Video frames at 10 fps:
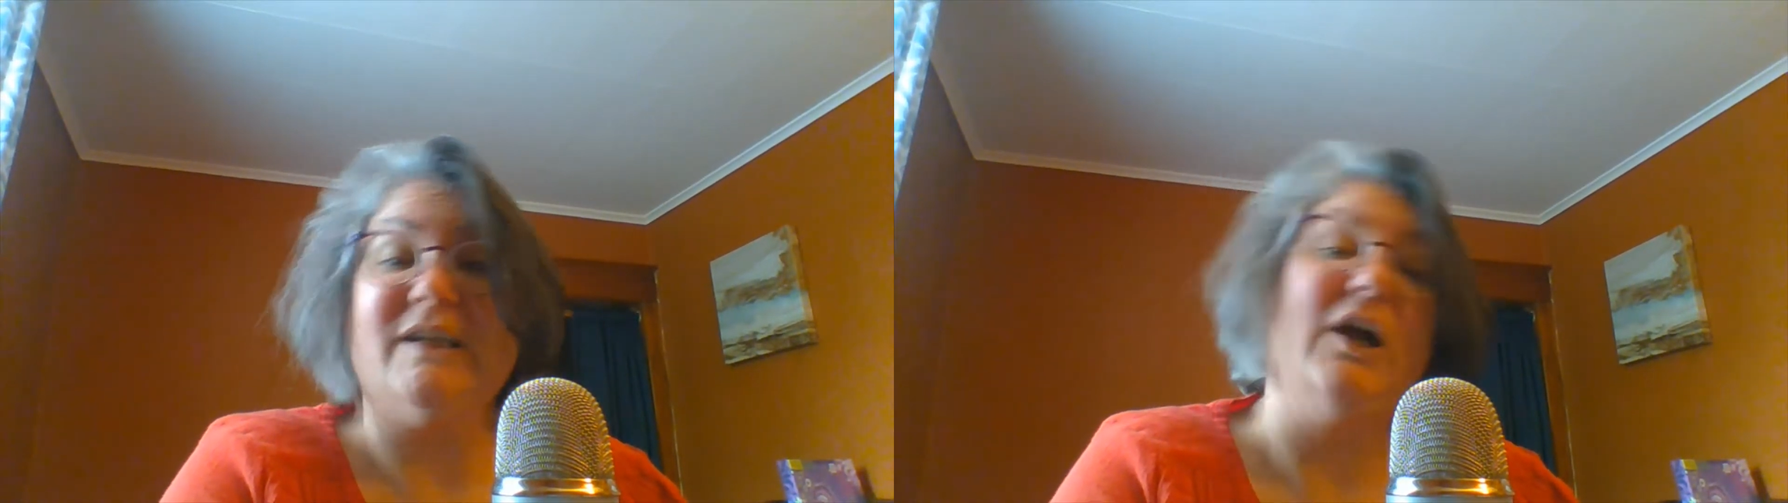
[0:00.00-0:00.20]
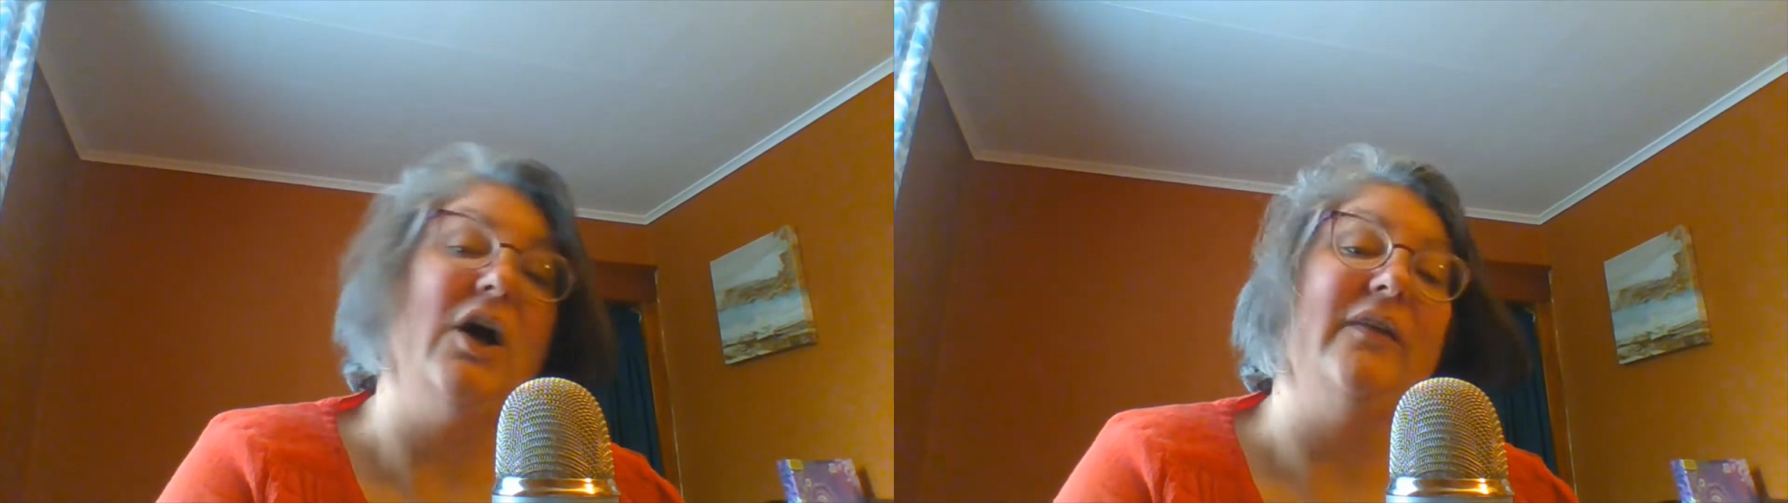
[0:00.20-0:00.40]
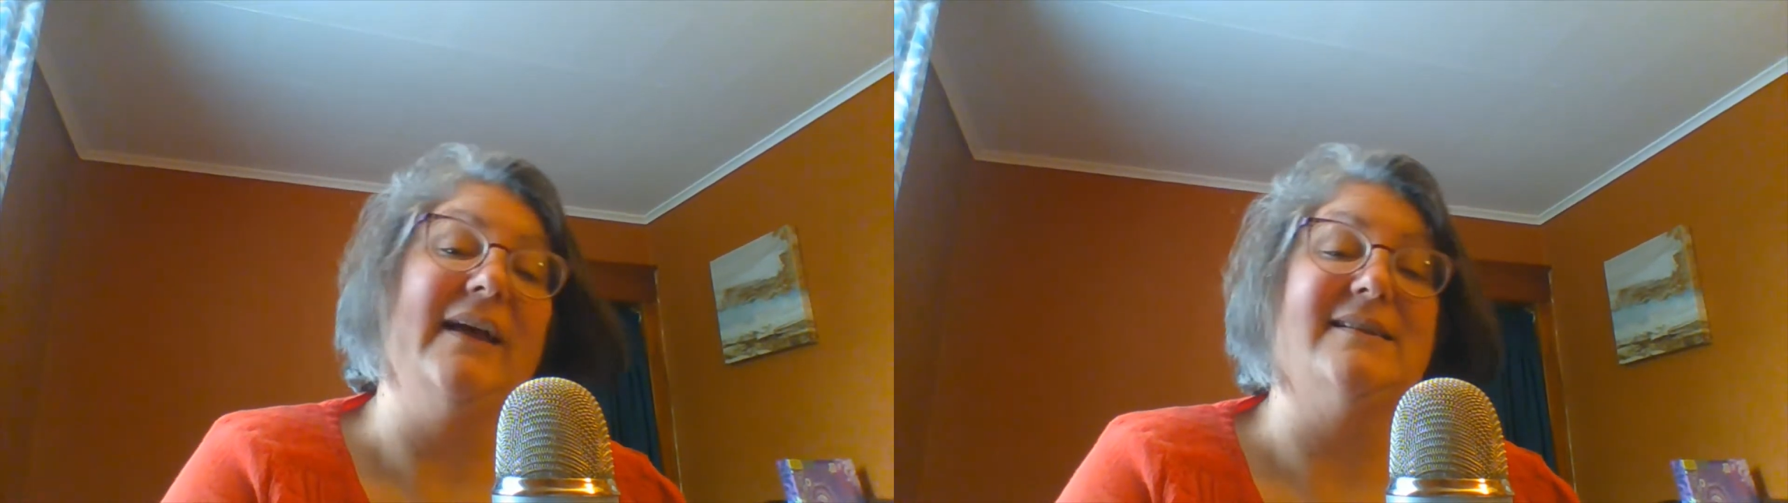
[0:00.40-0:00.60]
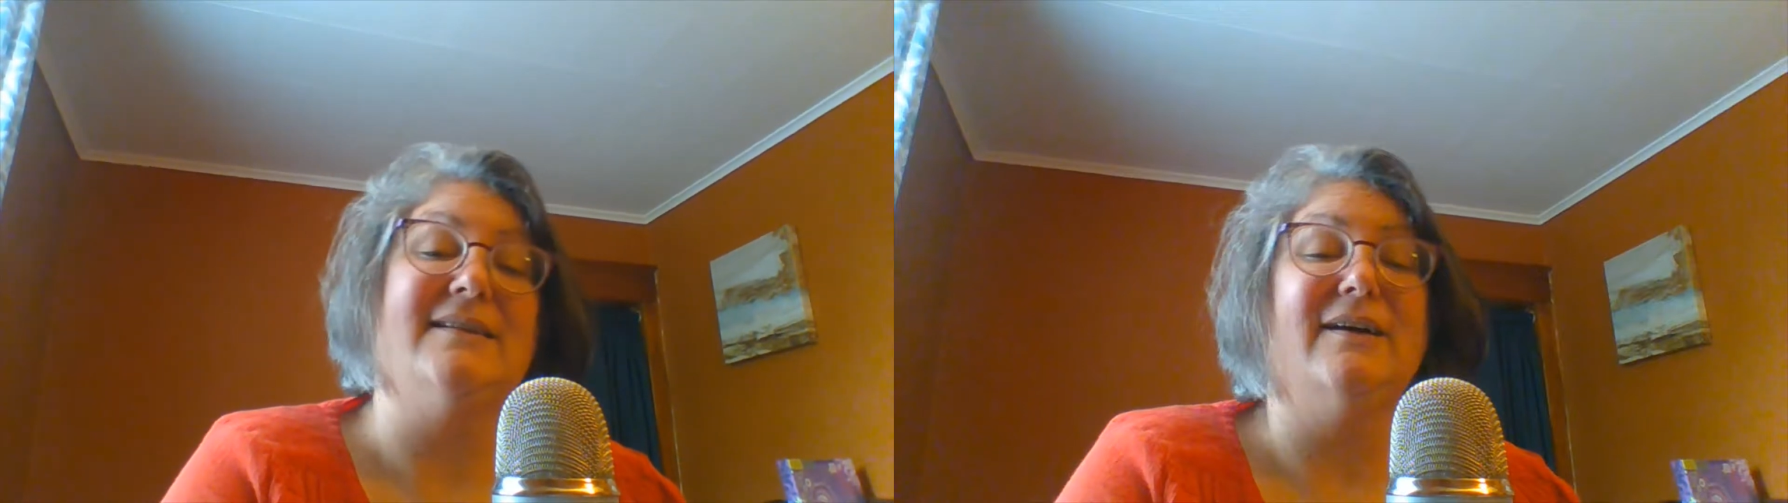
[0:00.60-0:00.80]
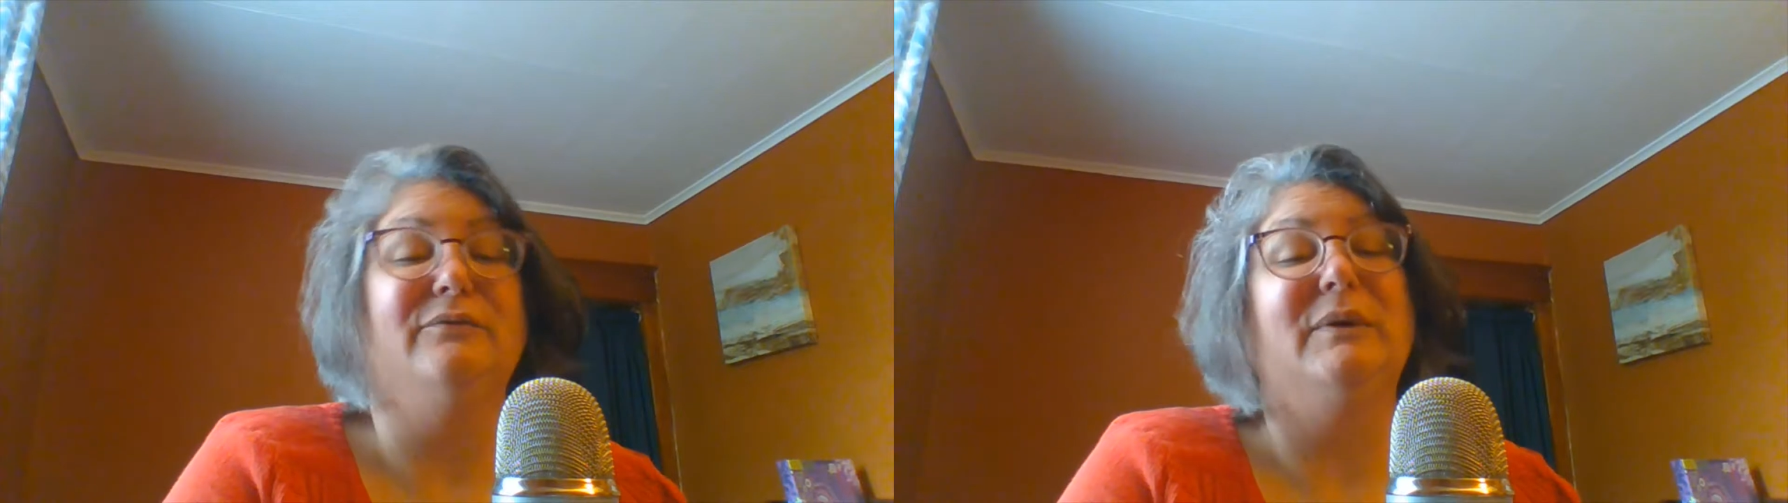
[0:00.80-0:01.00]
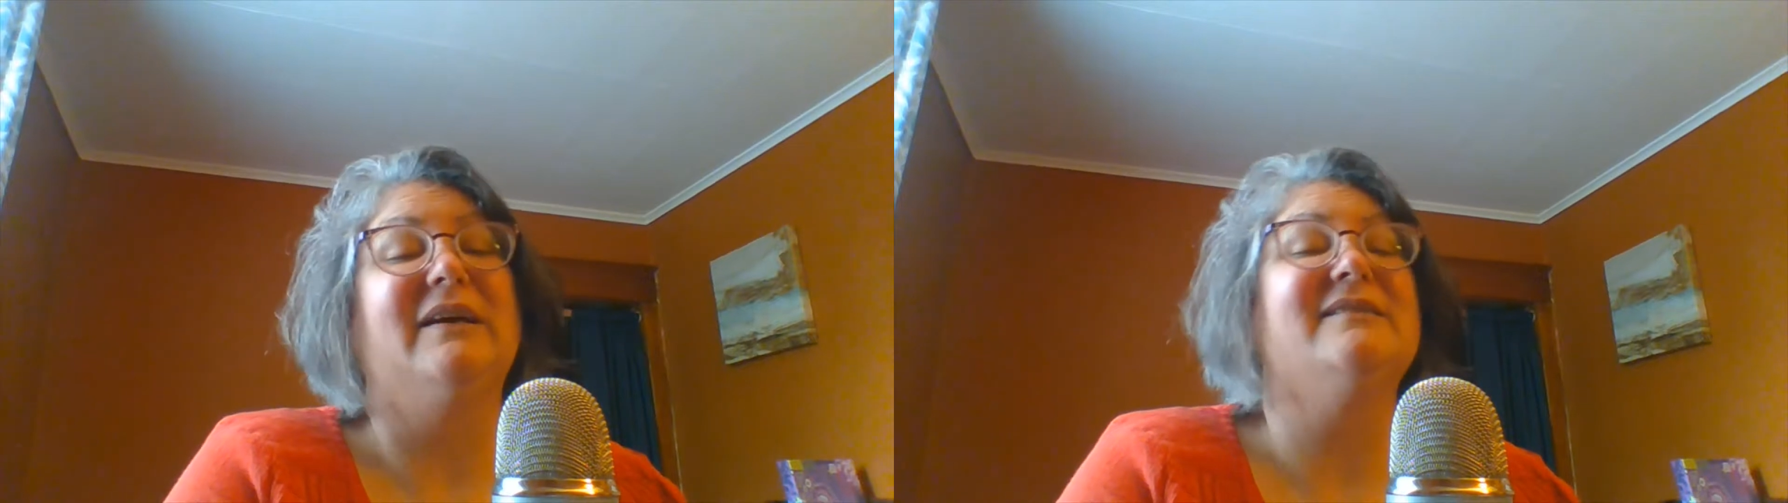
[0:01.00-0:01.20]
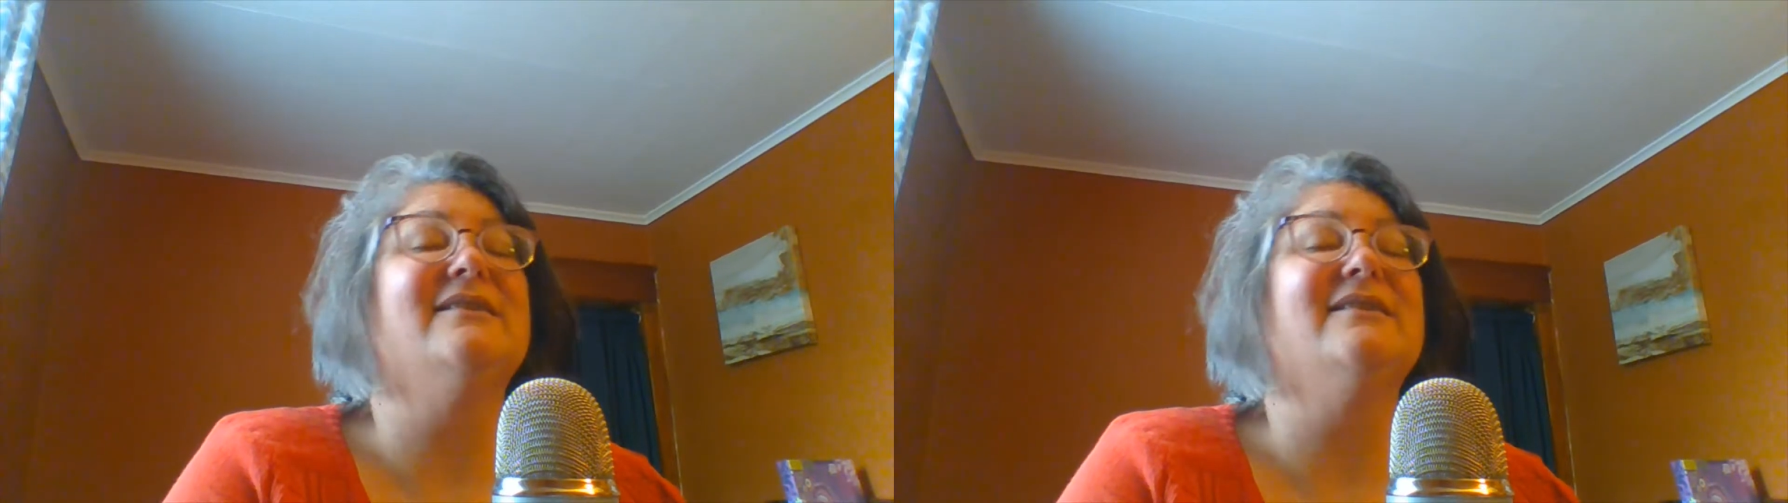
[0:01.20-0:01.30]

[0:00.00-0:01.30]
and all that stuff because